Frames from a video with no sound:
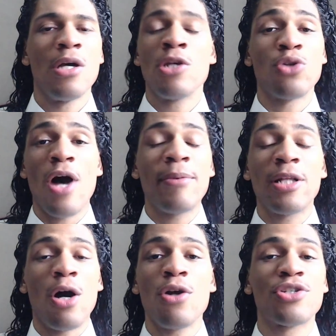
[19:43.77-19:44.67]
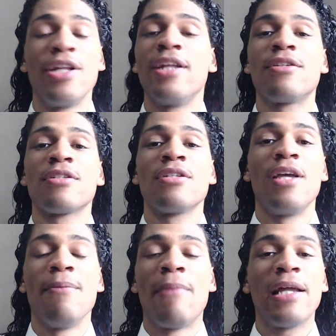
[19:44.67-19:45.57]
So I'm an arsonist
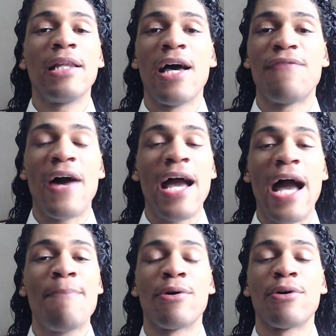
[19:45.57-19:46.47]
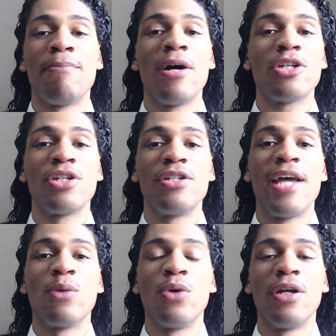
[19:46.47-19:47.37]
in my life. I burn a bunch of
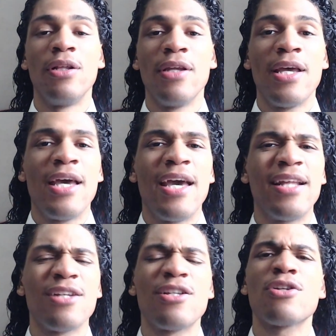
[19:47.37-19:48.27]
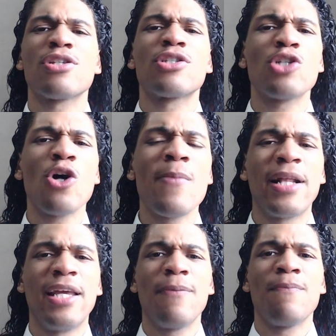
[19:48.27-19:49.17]
deadwood. And there's just so
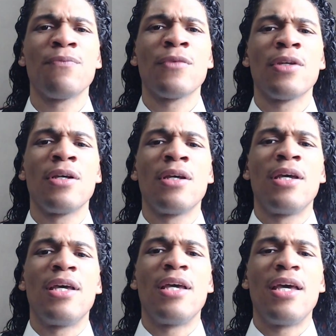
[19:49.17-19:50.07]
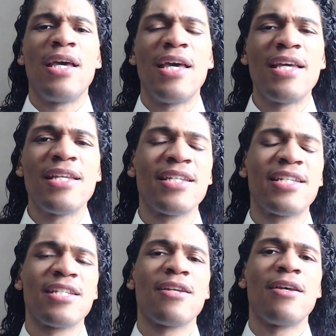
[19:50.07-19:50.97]
many
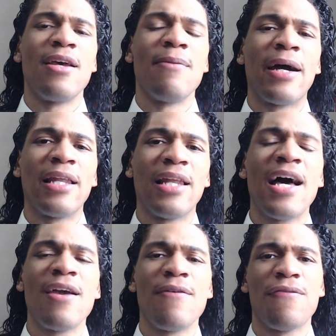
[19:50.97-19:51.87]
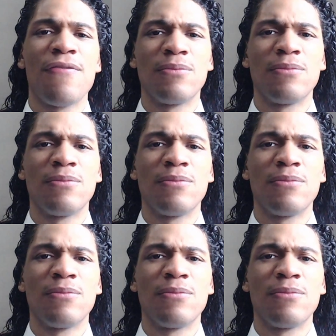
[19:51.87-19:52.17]
instances in my life